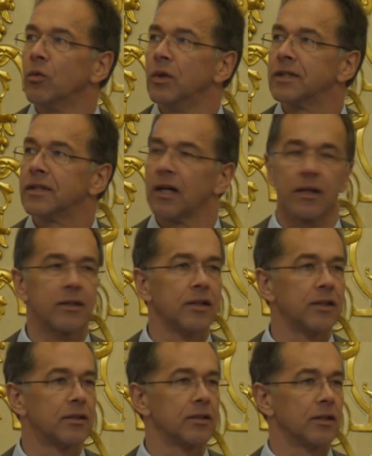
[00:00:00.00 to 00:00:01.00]
we
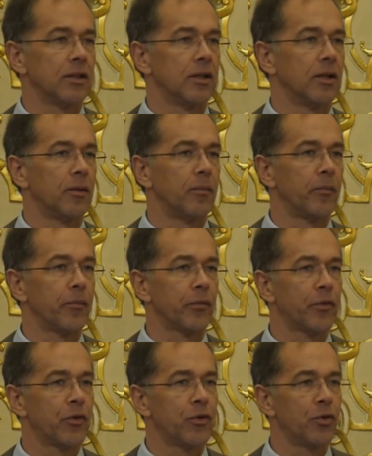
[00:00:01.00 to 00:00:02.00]
started
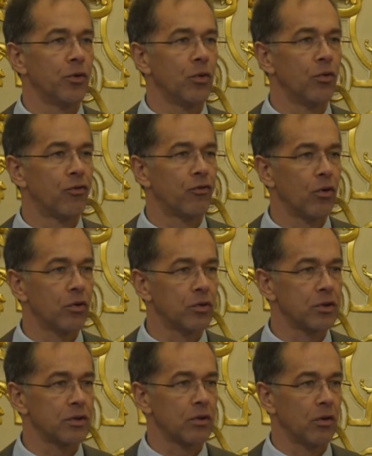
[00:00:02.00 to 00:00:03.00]
to
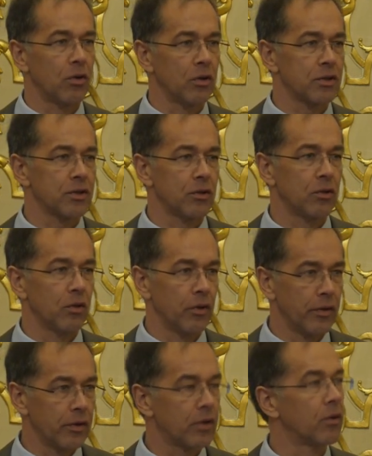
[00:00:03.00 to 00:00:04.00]
focus also
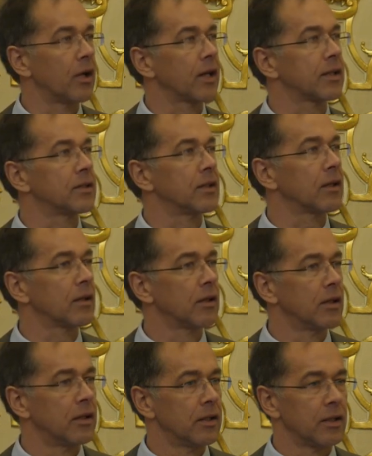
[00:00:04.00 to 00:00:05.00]
on
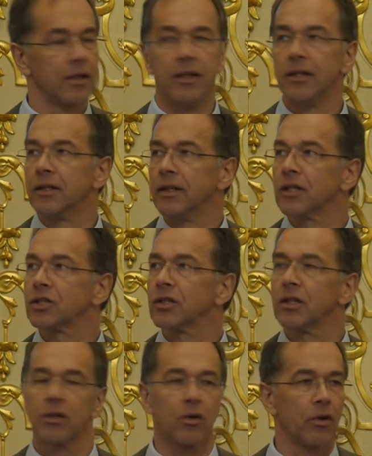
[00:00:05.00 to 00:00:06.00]
collecting
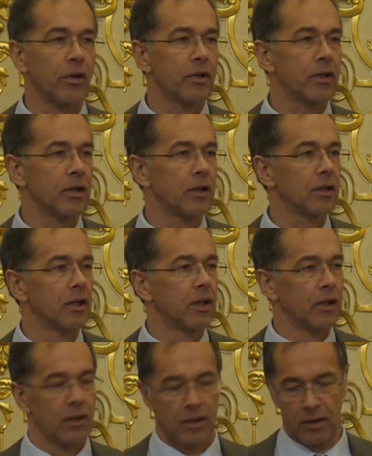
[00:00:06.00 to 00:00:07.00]
international content,
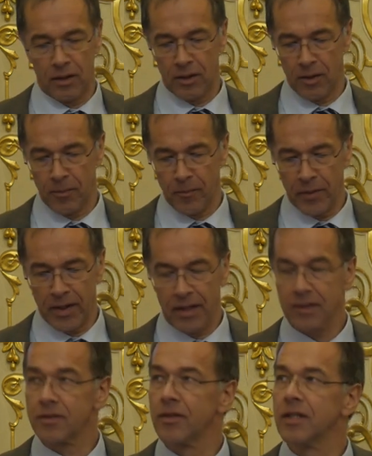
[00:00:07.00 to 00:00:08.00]

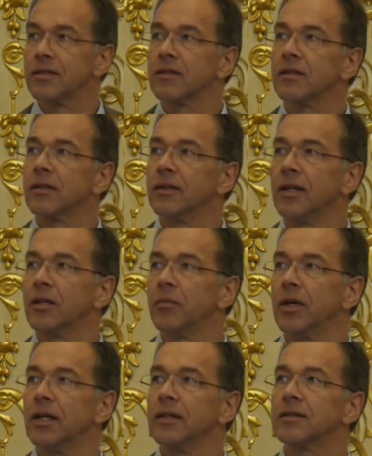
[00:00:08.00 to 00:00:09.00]
as this
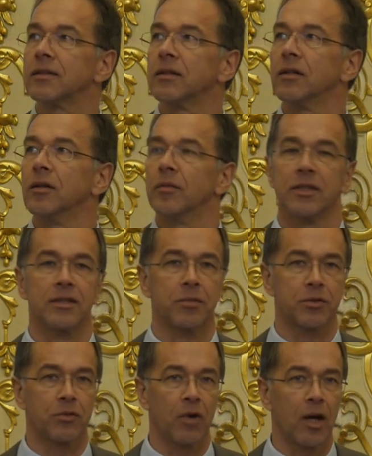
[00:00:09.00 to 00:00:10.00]
database is
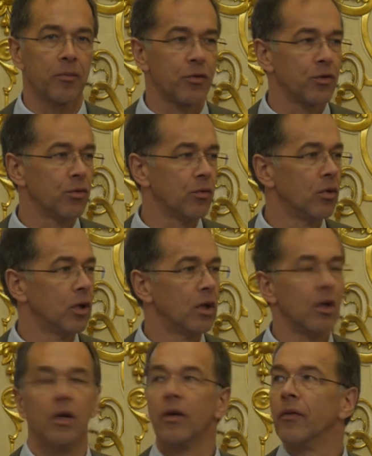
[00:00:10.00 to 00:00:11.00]
subscribed to
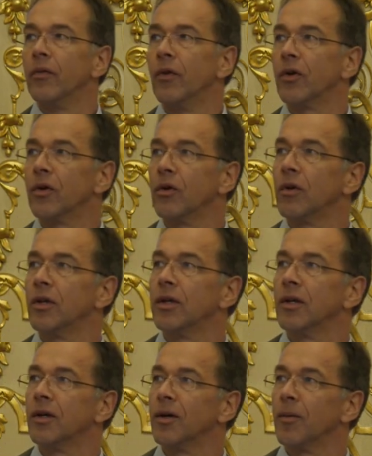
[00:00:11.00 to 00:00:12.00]
not
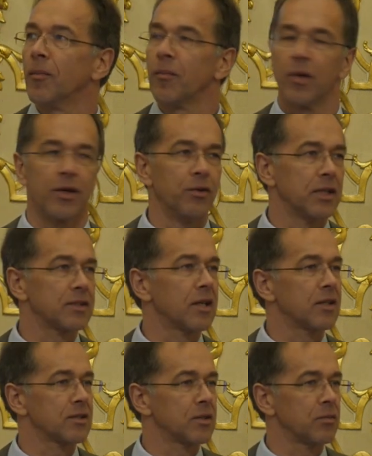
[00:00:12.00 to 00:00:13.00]
only by US
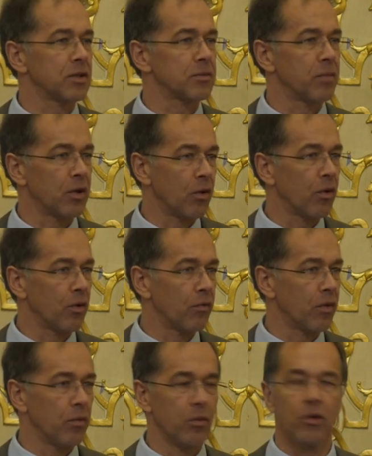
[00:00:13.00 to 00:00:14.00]
customers but all
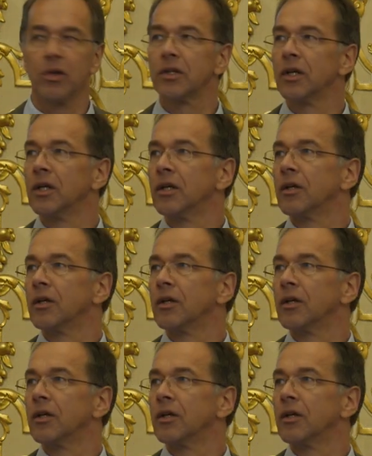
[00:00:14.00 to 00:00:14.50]
over the world.